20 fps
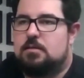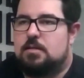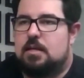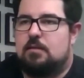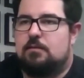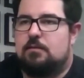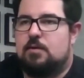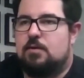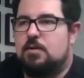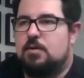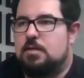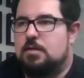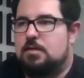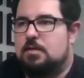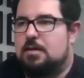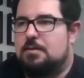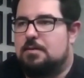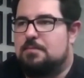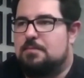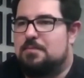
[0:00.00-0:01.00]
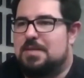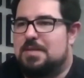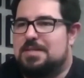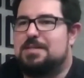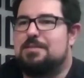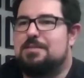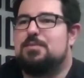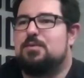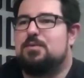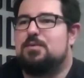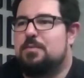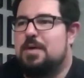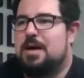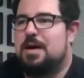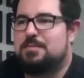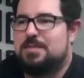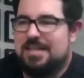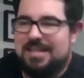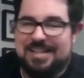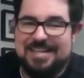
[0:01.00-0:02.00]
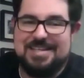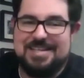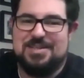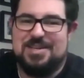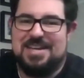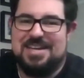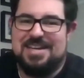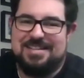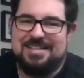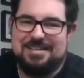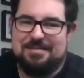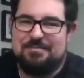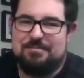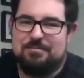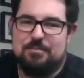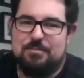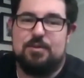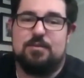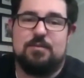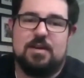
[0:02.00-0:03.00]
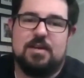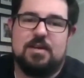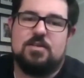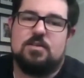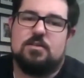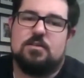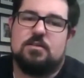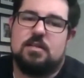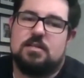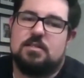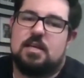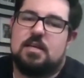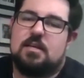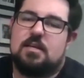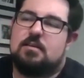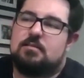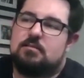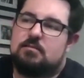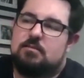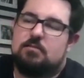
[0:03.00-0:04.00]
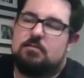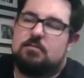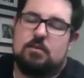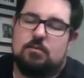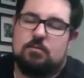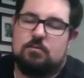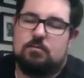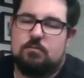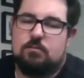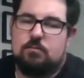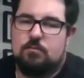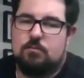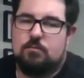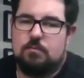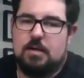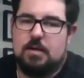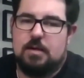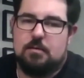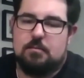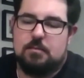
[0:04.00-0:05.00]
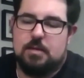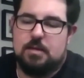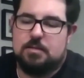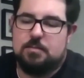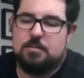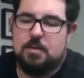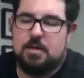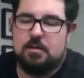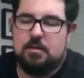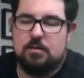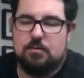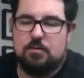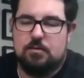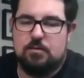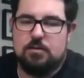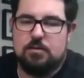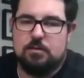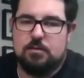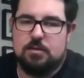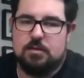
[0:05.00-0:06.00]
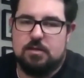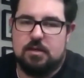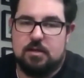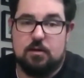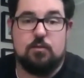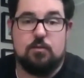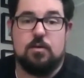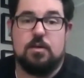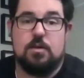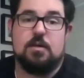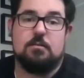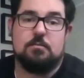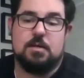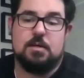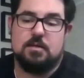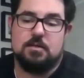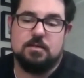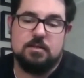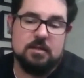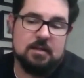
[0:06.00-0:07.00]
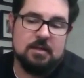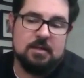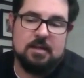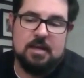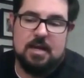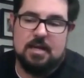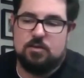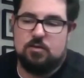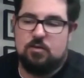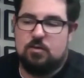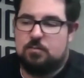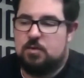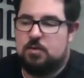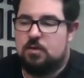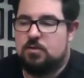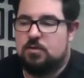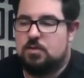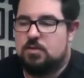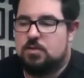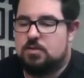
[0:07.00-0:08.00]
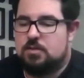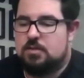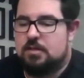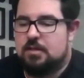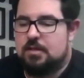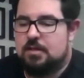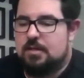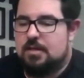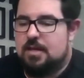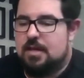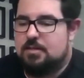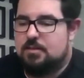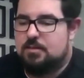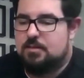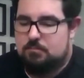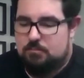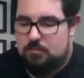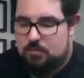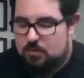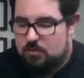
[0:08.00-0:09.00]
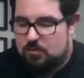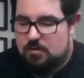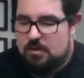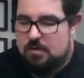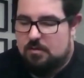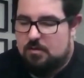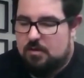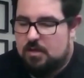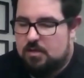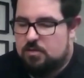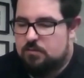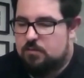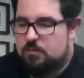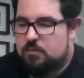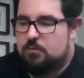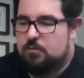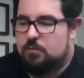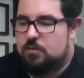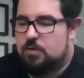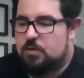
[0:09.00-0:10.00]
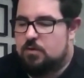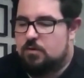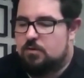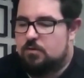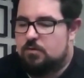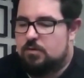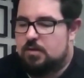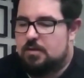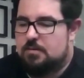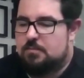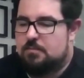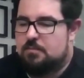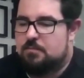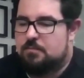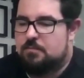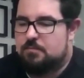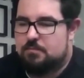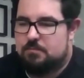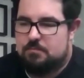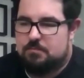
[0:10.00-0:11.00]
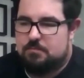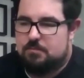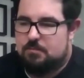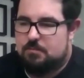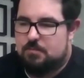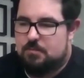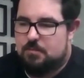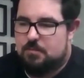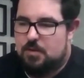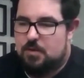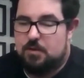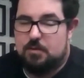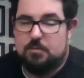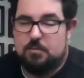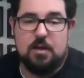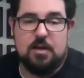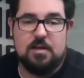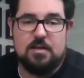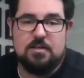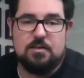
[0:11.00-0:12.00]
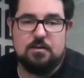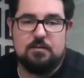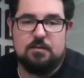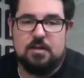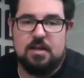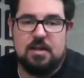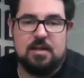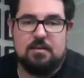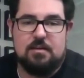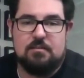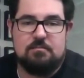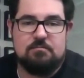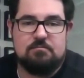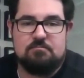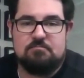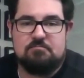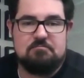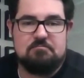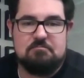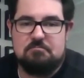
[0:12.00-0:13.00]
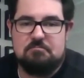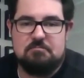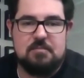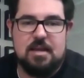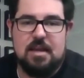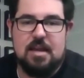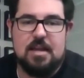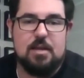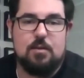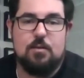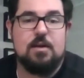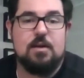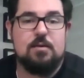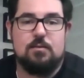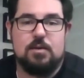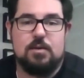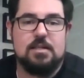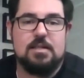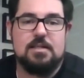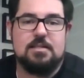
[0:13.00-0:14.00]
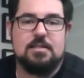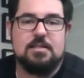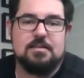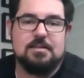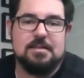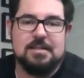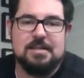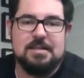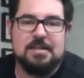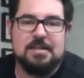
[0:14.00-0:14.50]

take a very simple, perhaps cliched motivation and take it, expand it through to a career. Because as a criminologist, as each of you will know, you can apply yourself in any way really to